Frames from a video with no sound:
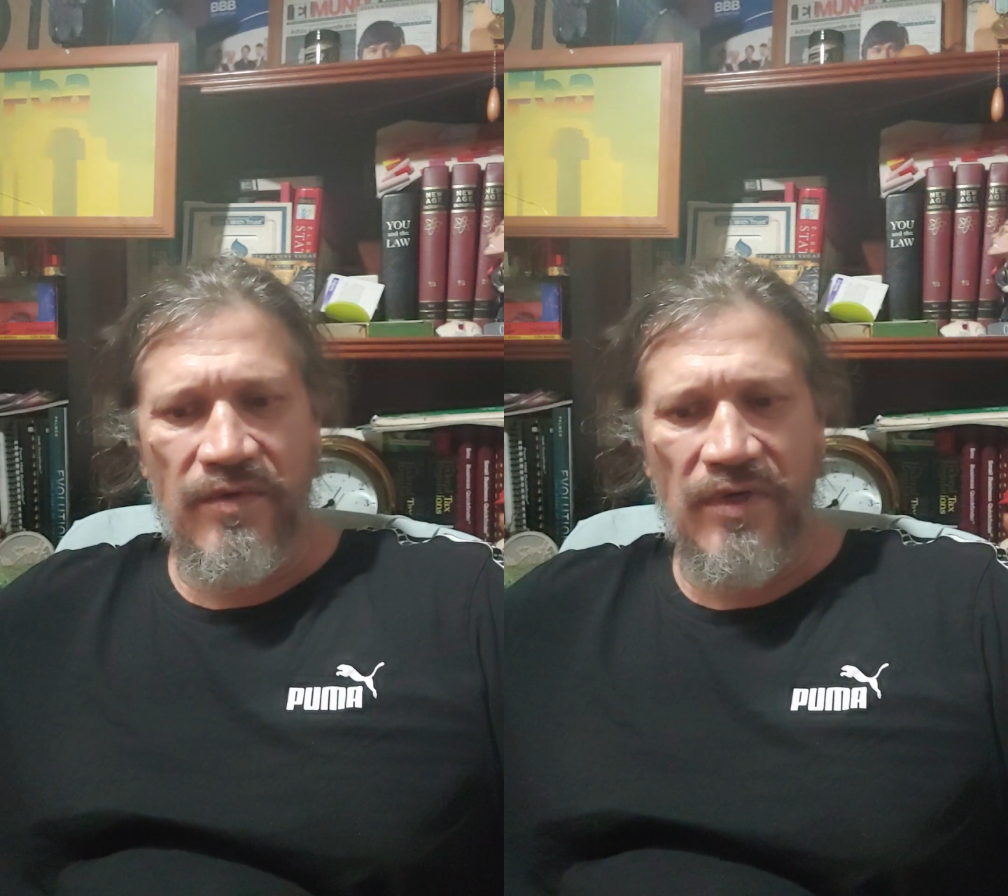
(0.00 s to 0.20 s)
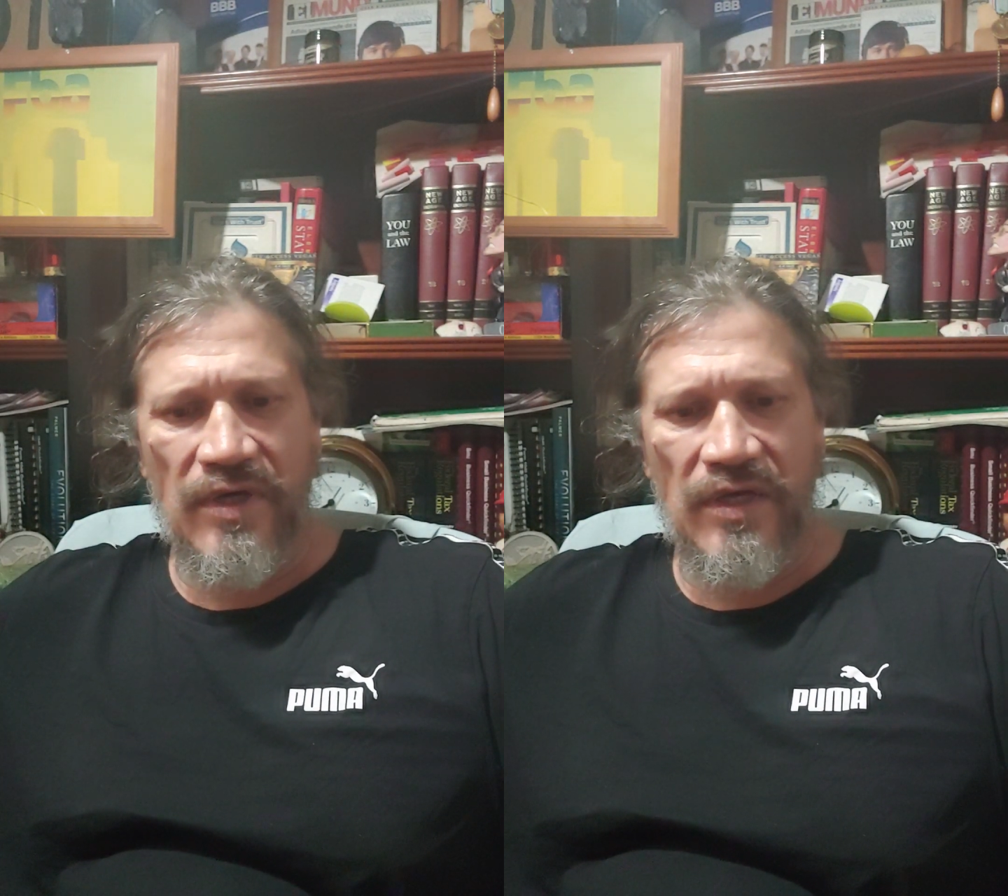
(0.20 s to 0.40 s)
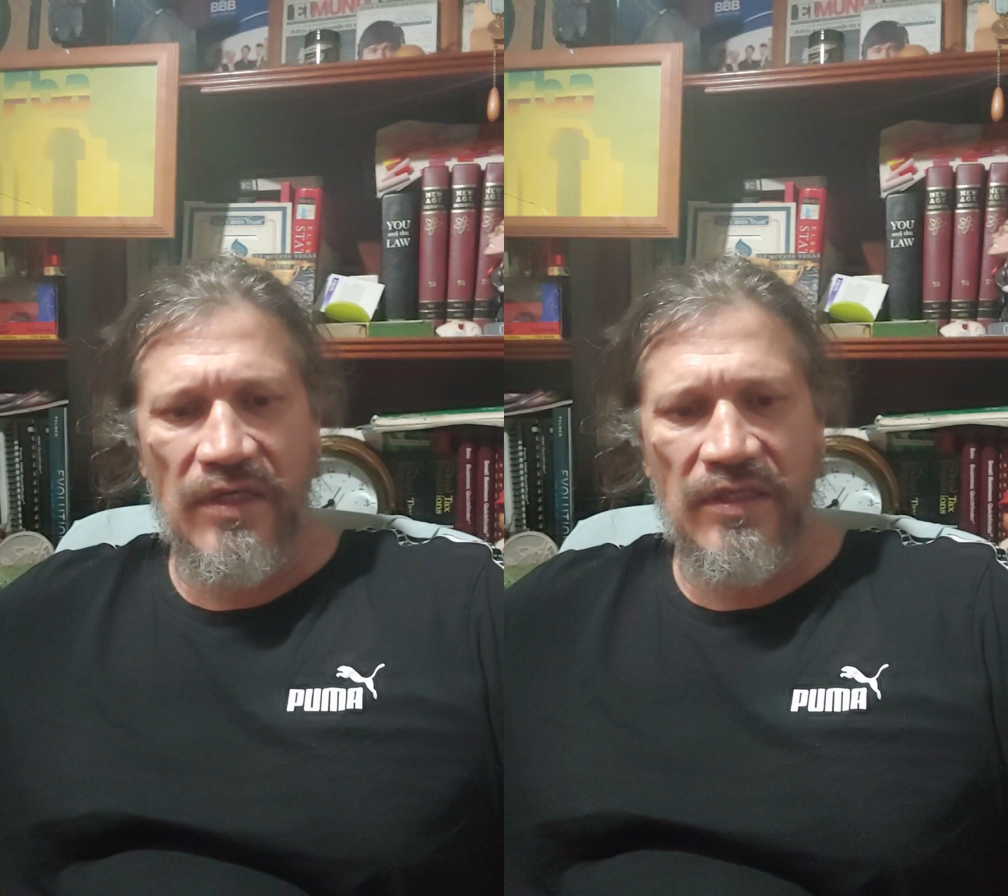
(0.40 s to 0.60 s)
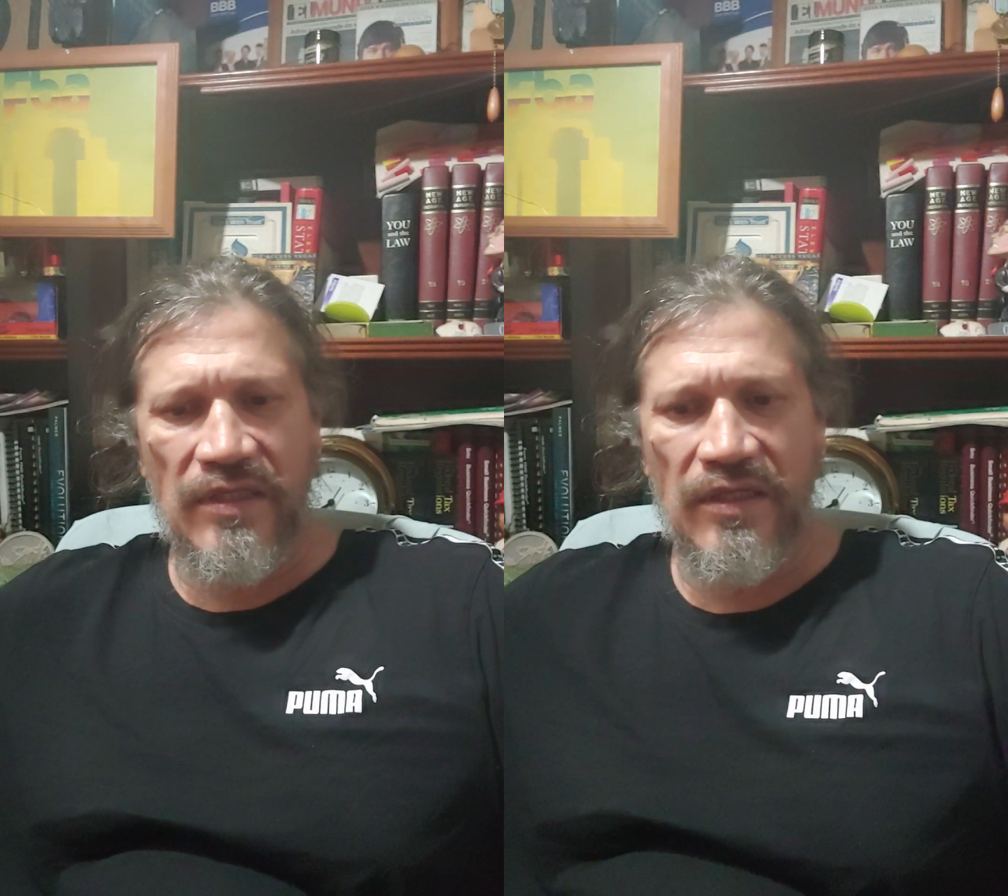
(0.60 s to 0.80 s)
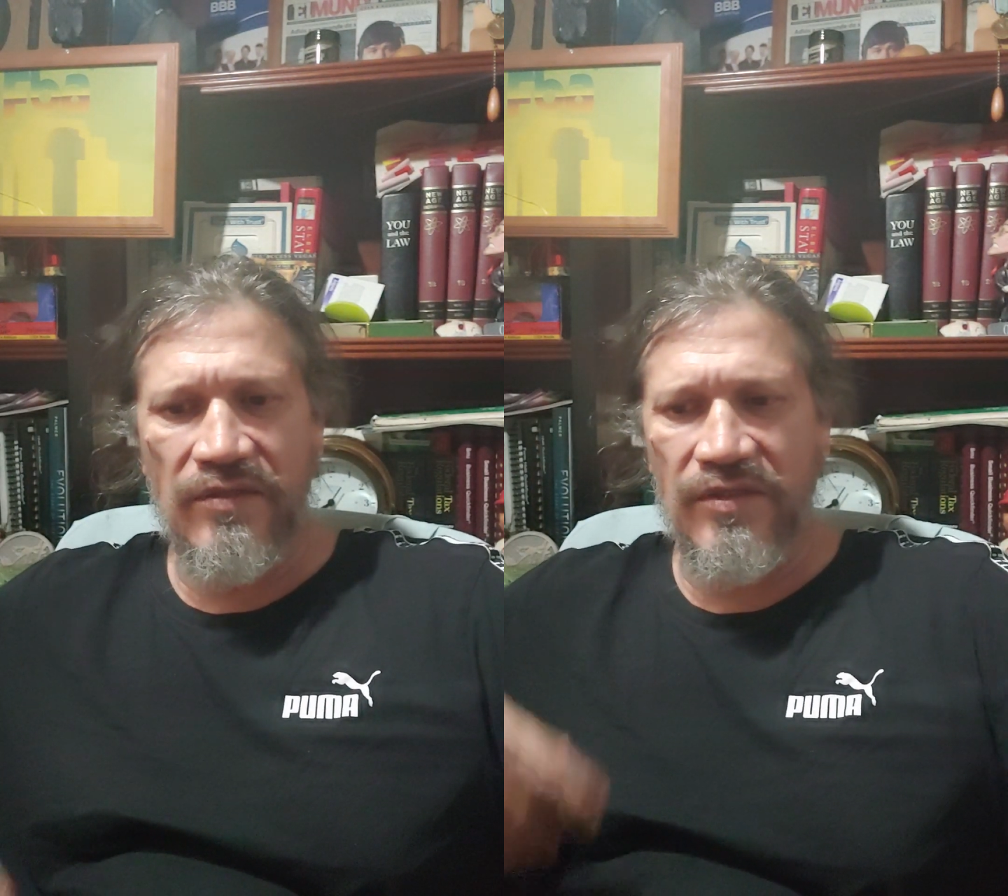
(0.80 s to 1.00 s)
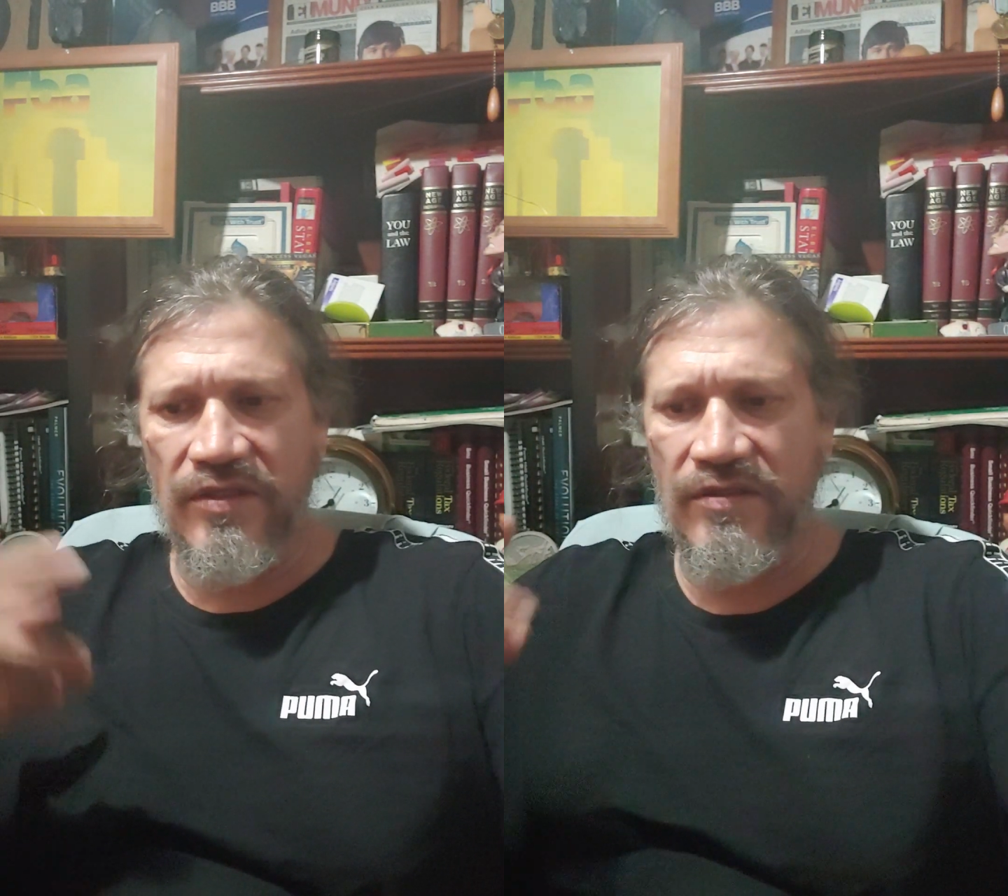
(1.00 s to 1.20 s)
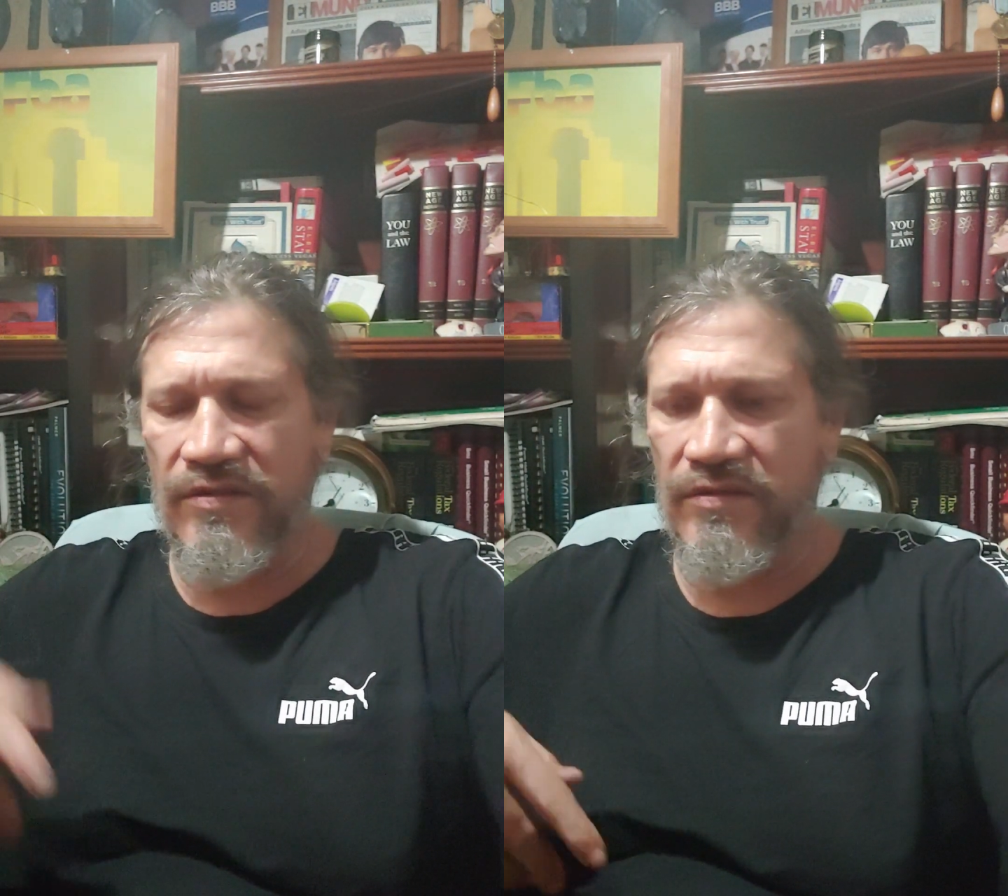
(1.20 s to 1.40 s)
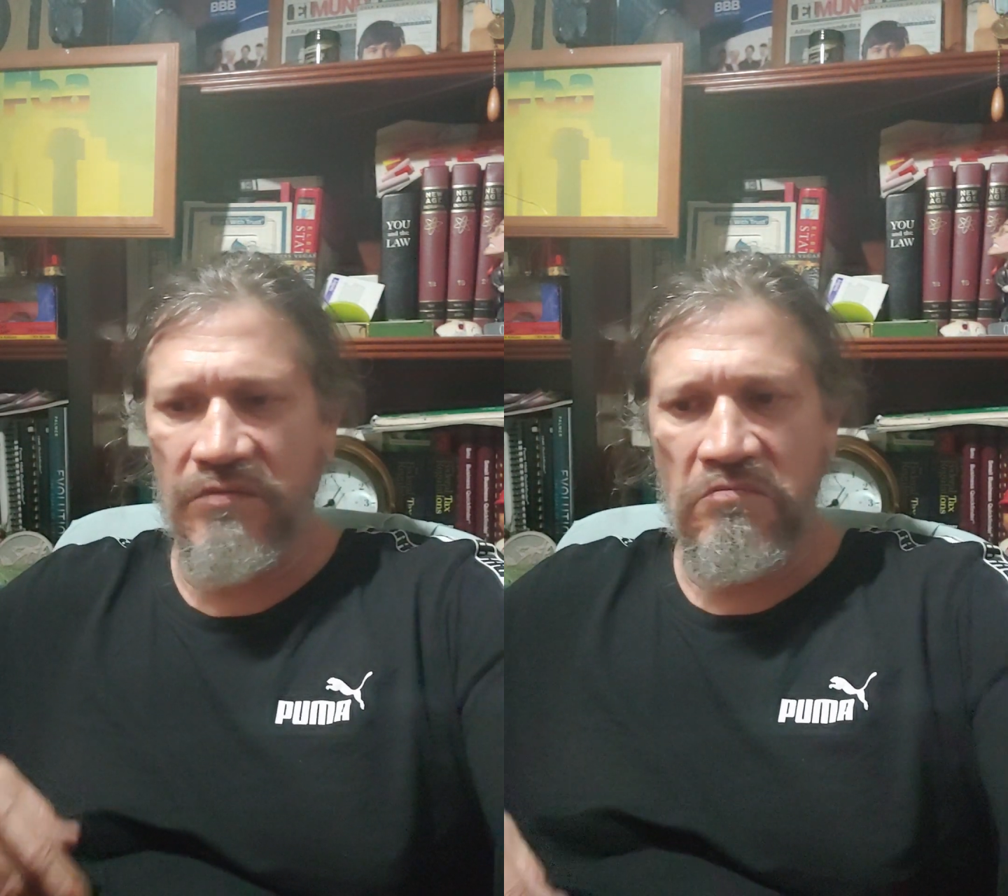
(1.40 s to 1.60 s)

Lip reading: And then they'll just,